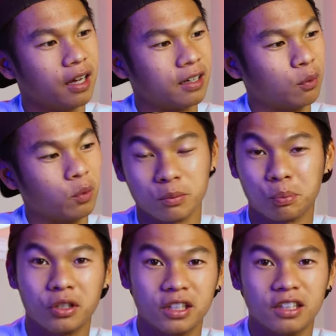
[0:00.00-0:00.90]
and it
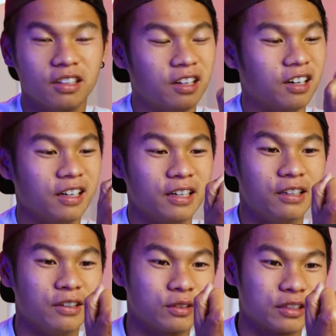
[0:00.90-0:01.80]
wasn't pretty. Uh,
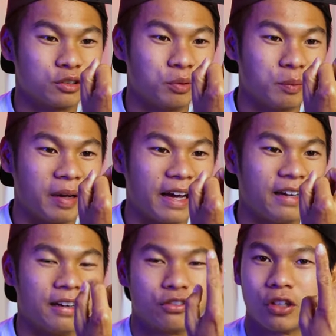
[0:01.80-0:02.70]
it, it, was actually pretty
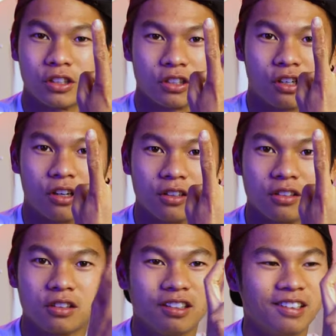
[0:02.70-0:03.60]
bad. And I still got the
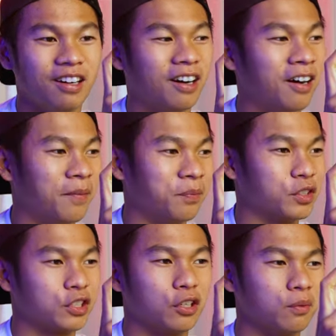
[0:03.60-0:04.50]
scars. Um,
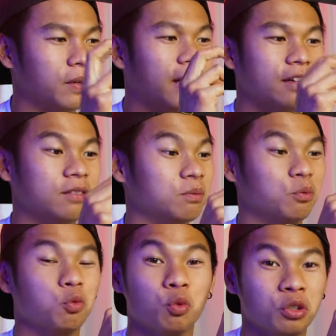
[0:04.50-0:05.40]
so I
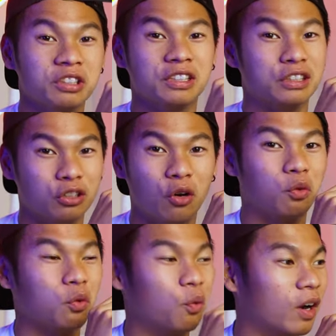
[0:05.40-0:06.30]
really
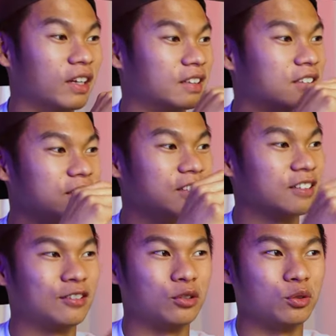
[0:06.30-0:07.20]
don't want
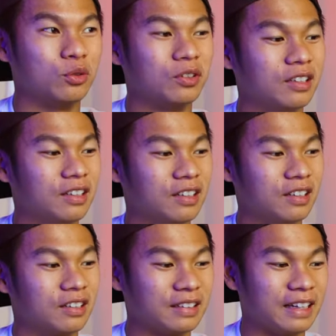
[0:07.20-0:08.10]
to
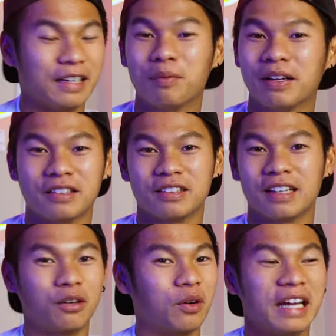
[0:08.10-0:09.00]
get hit by this
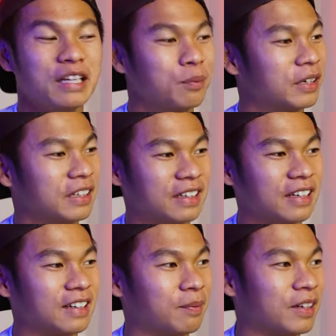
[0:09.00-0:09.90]
thing. I don't want anybody to
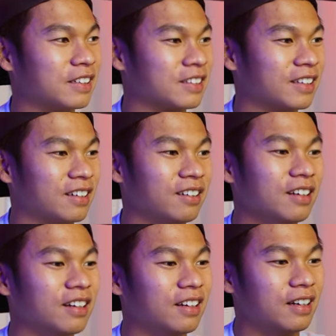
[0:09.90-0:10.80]
get hit by this thing.
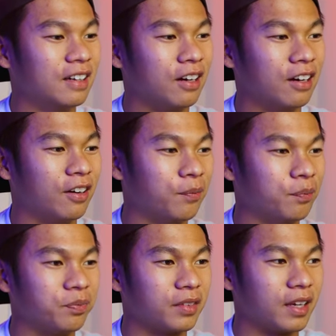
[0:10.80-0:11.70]

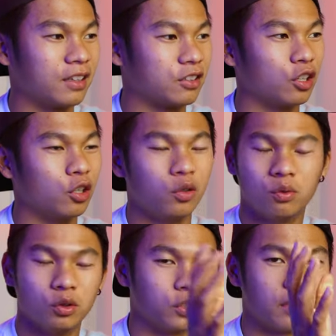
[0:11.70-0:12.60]
Um, and
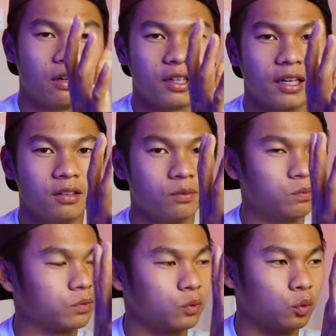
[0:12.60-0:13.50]
so we took it out again.
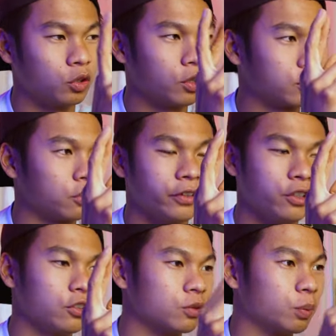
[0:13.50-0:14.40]
We crossed our
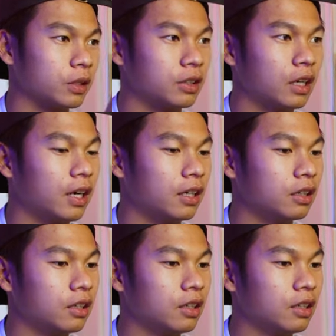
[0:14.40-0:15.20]
fingers, prayed to God,